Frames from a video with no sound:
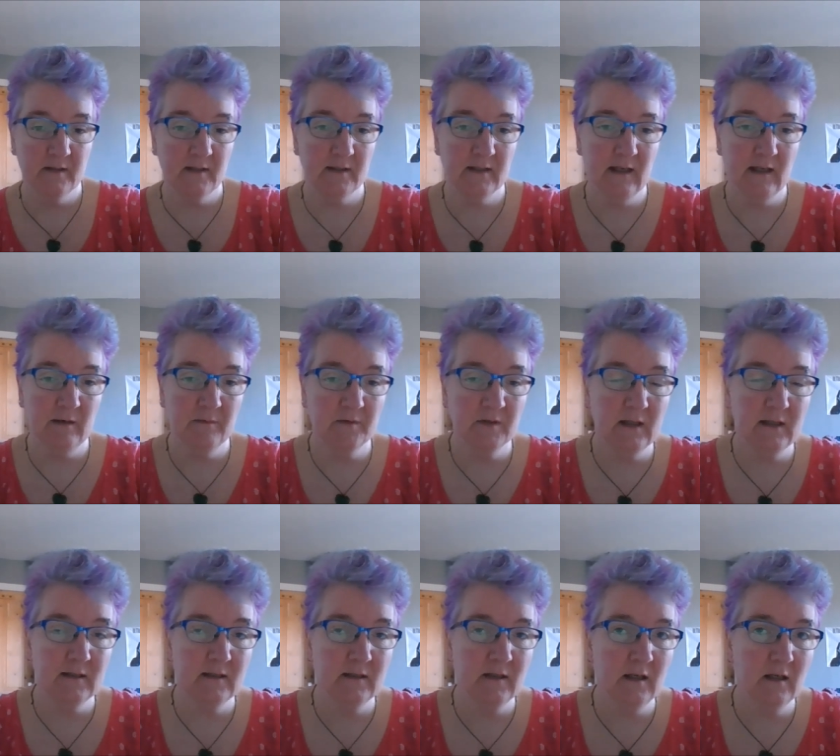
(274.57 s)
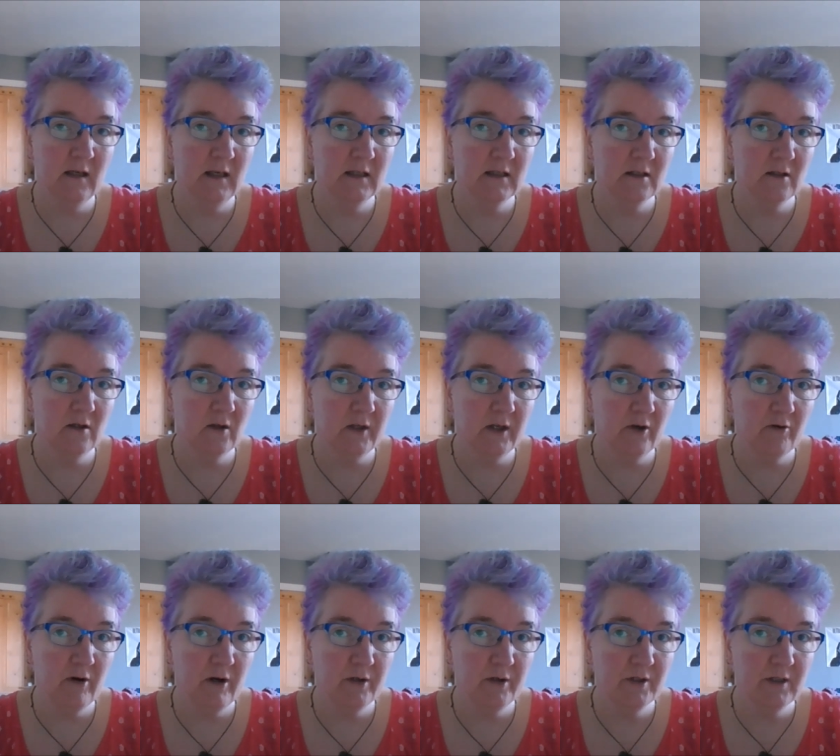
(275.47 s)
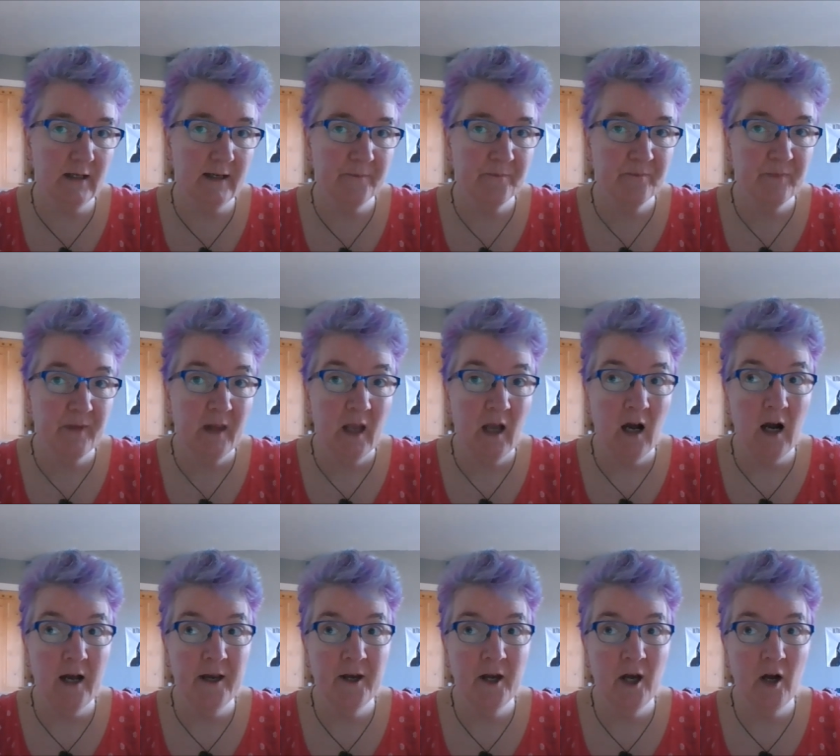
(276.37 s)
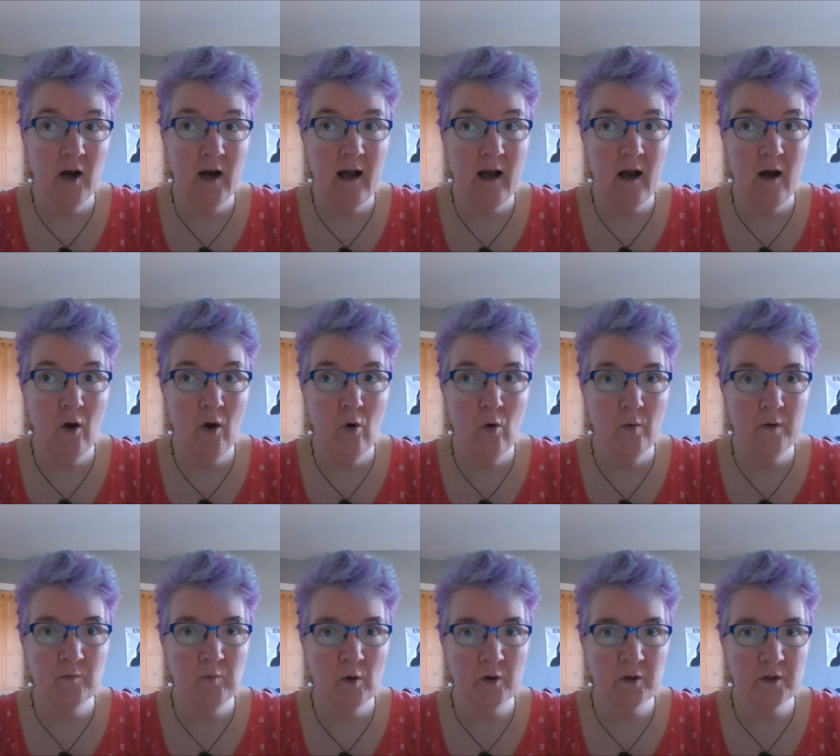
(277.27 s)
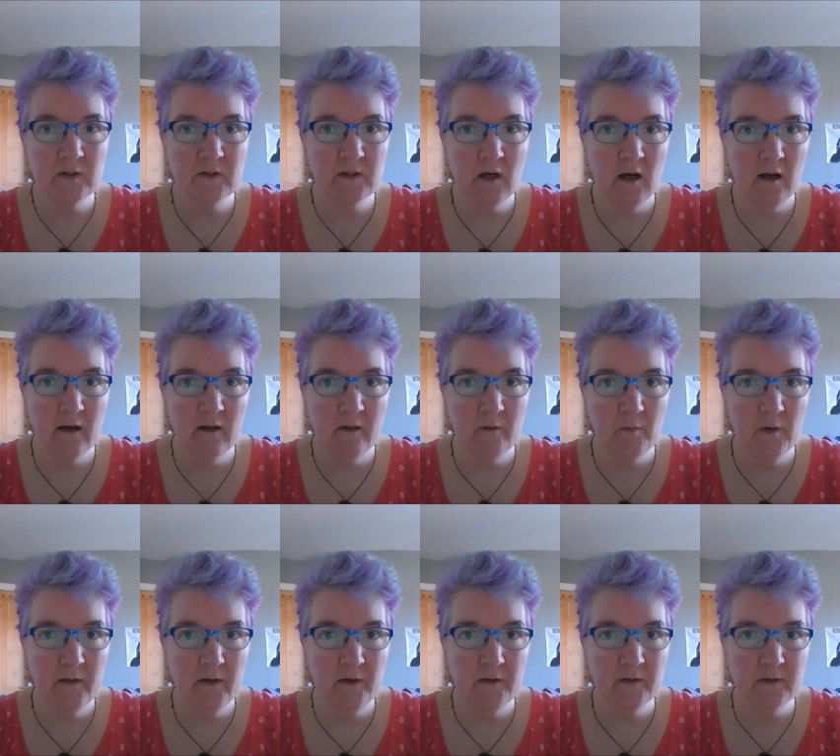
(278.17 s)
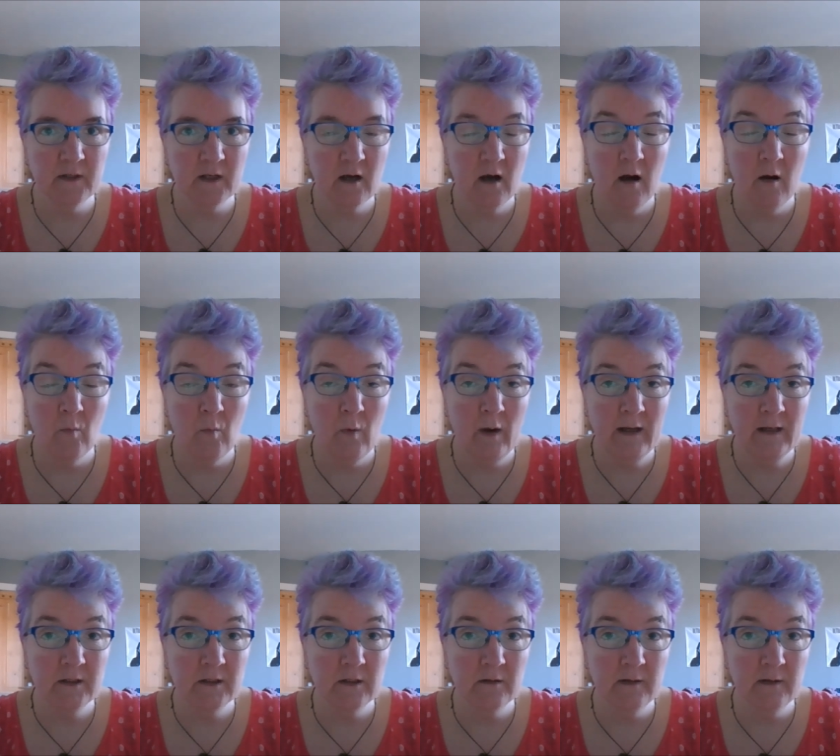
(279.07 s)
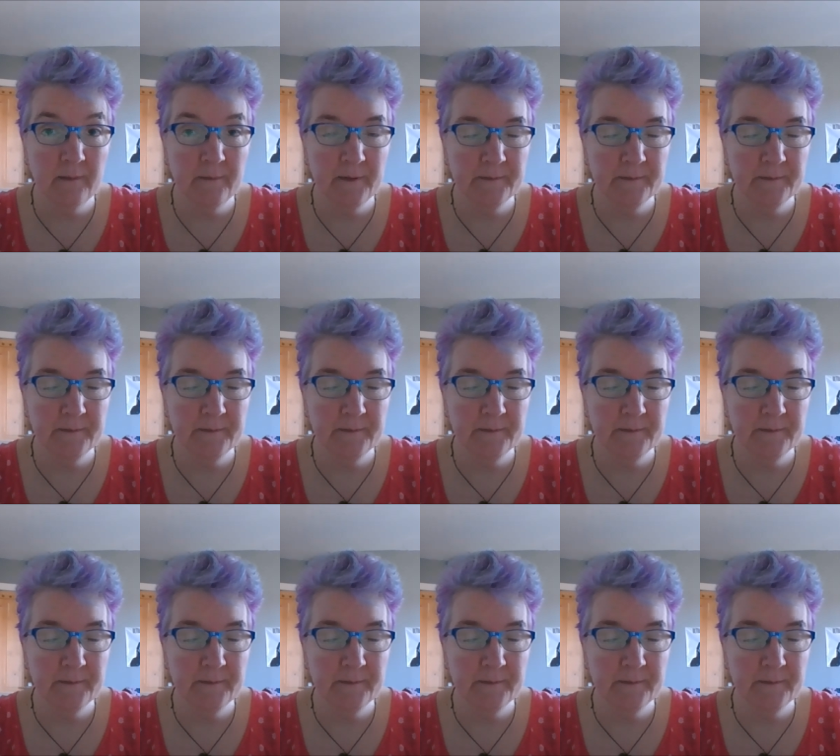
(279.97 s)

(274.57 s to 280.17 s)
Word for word: is the same, so that's the interlocking crochet. I know I, I always want to start another one of those, and I can't wait to do it.